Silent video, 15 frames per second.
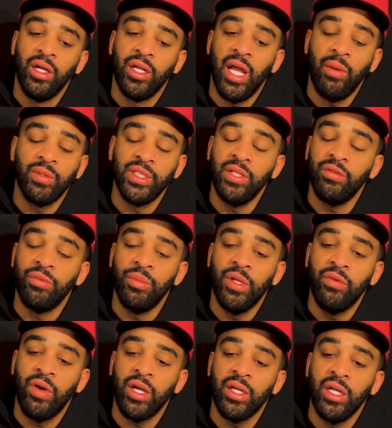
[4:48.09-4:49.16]
that was it for me
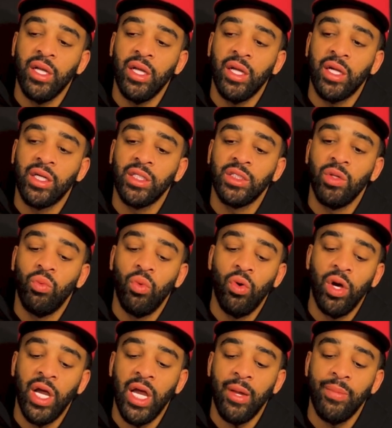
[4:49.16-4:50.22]
right there, because the
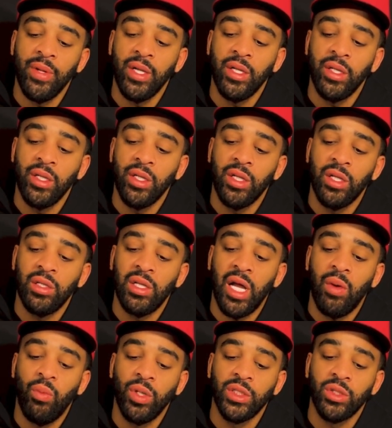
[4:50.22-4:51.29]
war happened. I
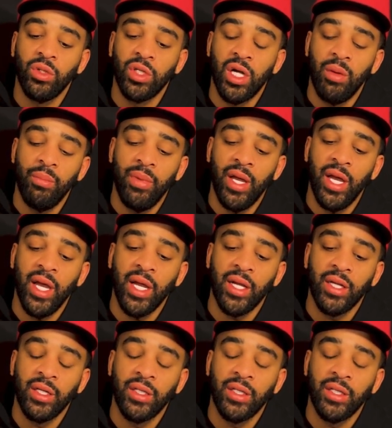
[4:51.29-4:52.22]
wasn't going to come back.